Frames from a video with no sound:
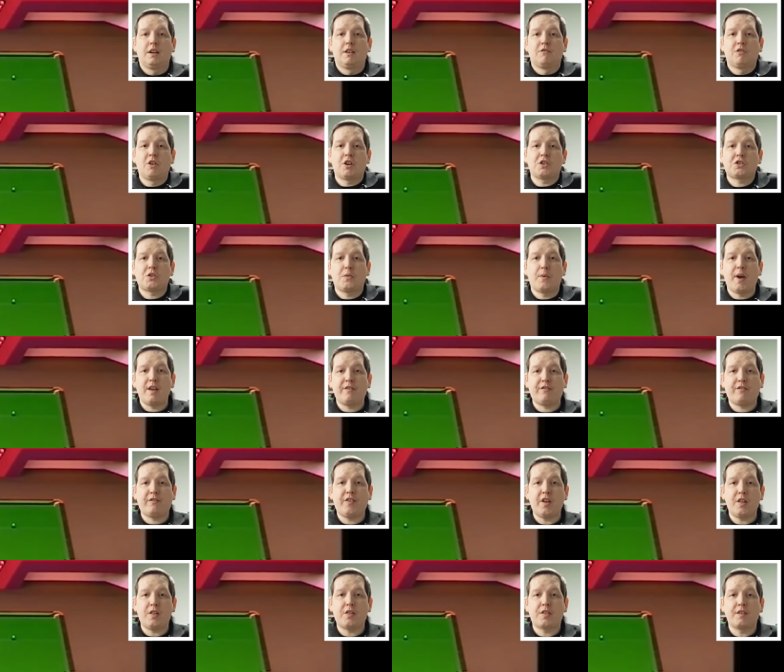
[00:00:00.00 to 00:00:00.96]
Right, so our
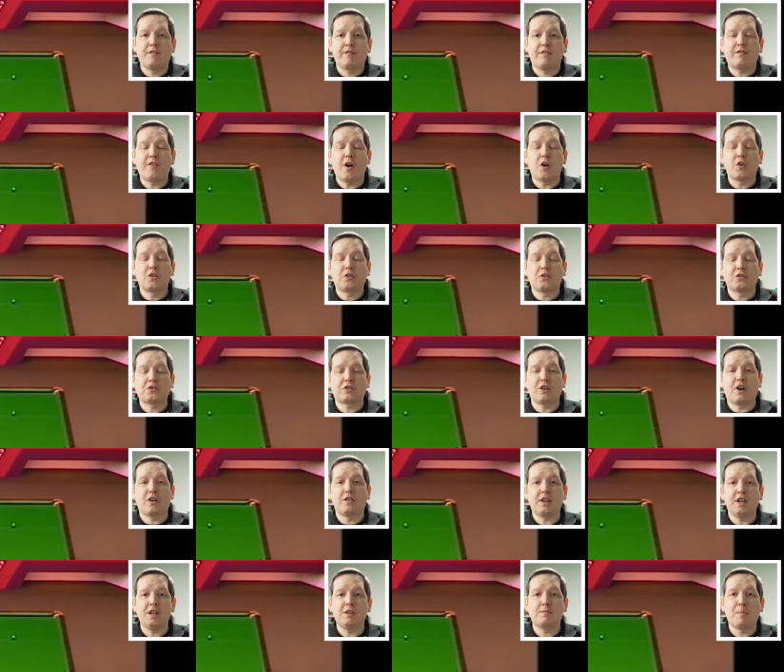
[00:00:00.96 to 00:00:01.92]
fifth and final
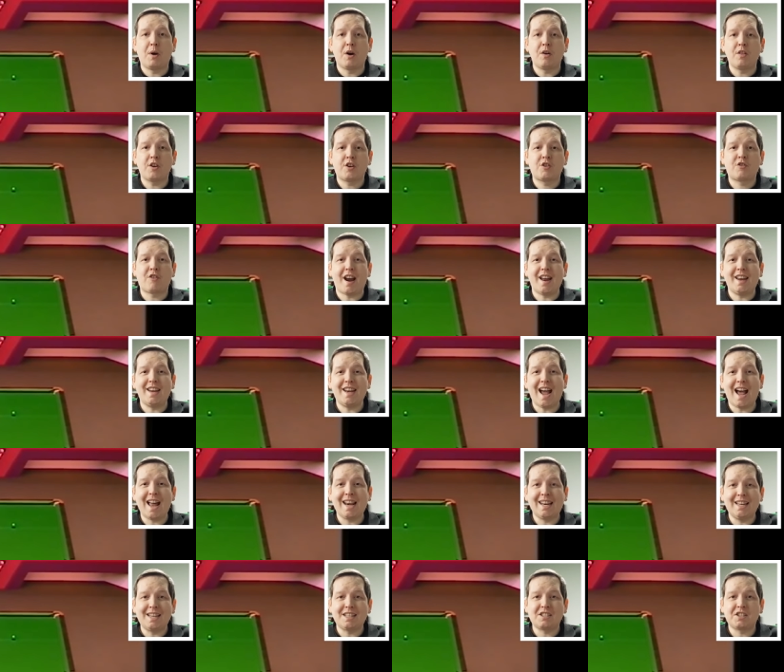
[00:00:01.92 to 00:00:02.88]
shot is by the great
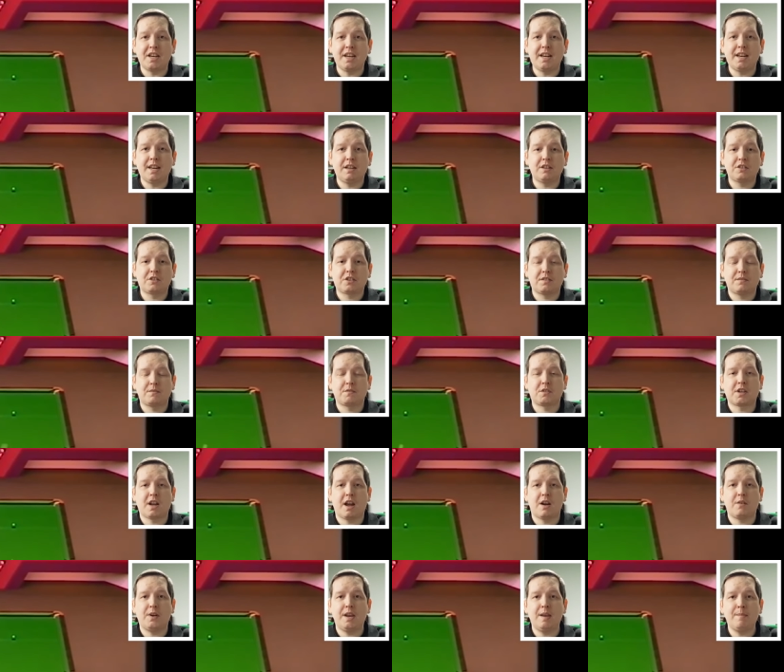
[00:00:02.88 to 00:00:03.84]
Alex Higgins.
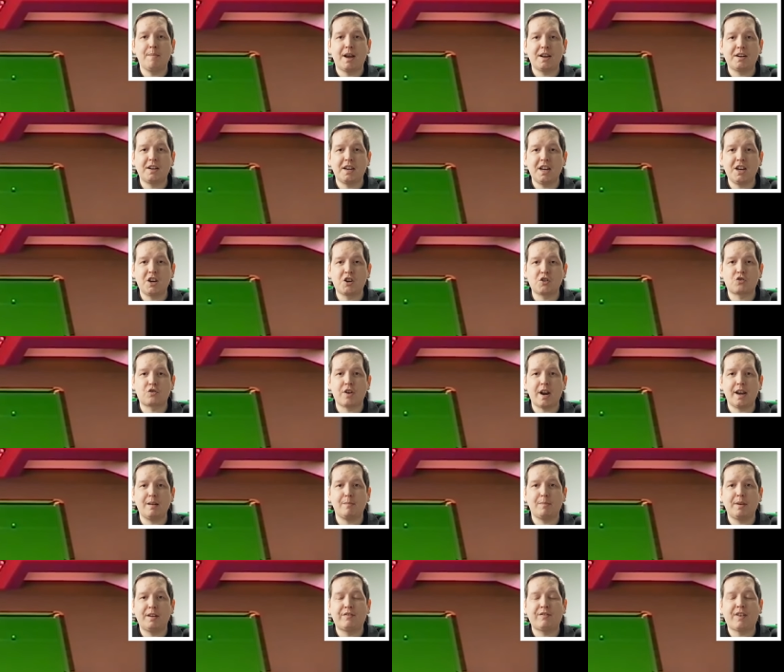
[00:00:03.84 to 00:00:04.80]
So he made an
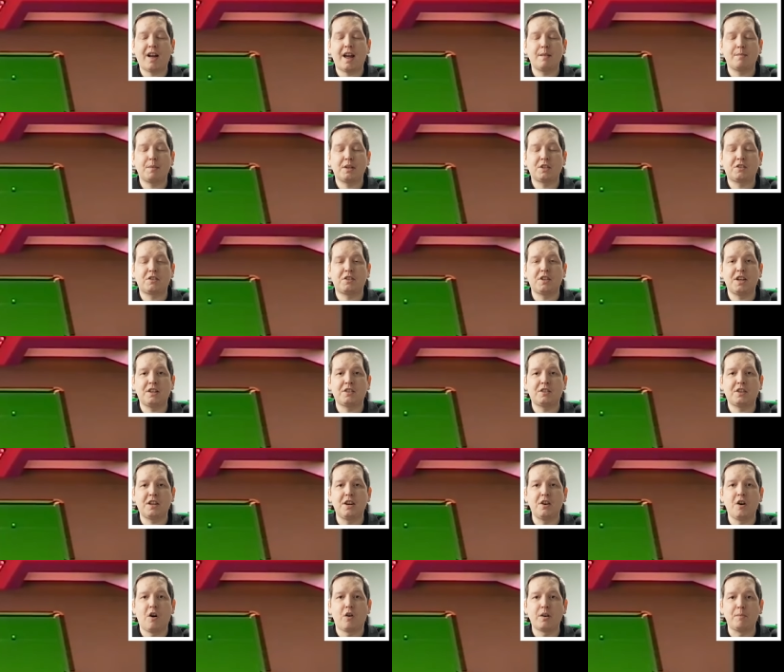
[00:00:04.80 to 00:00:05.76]
incredibly famous
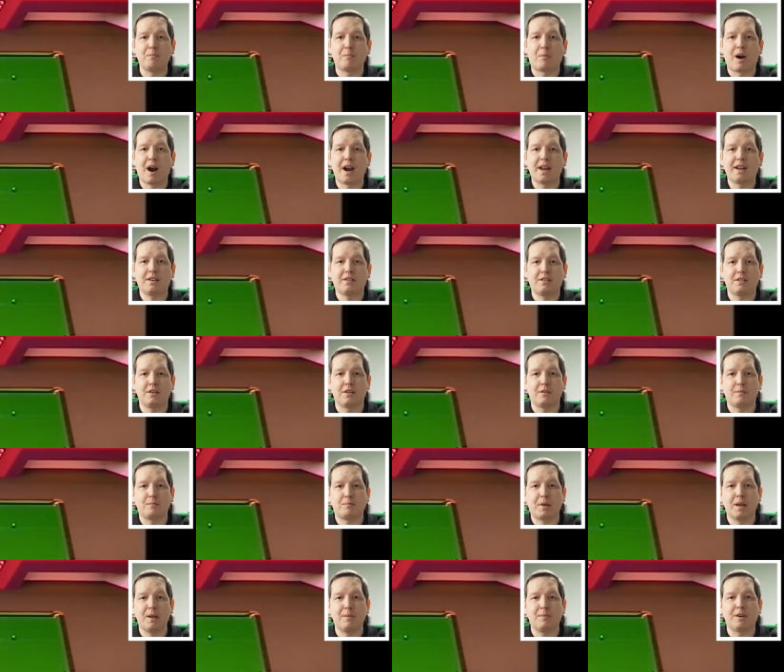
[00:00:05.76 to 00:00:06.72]
69 break
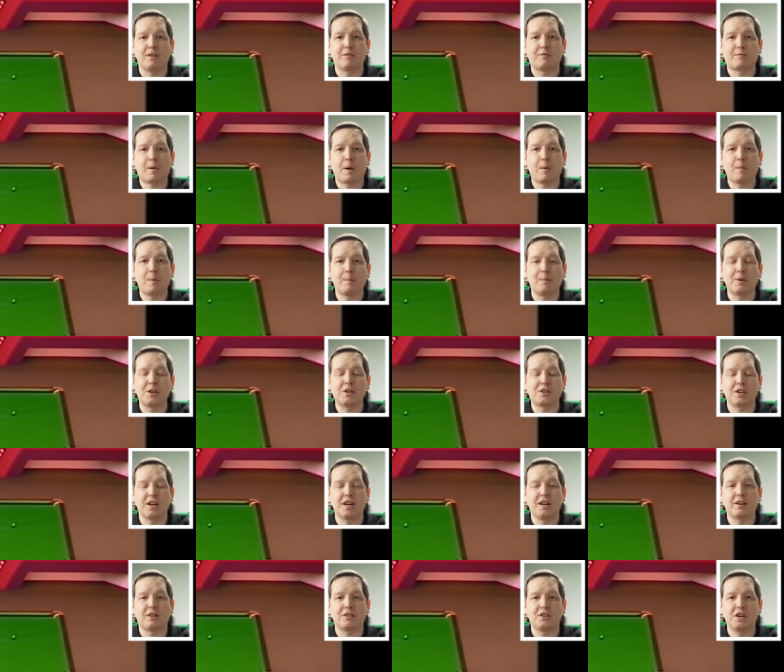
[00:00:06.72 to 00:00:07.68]
that people have probably
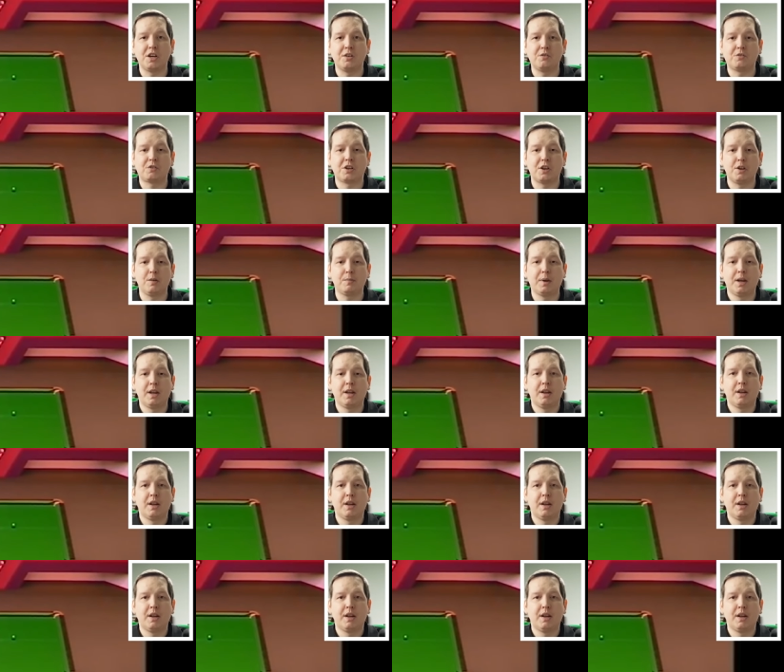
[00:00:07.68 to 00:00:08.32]
seen on YouTube.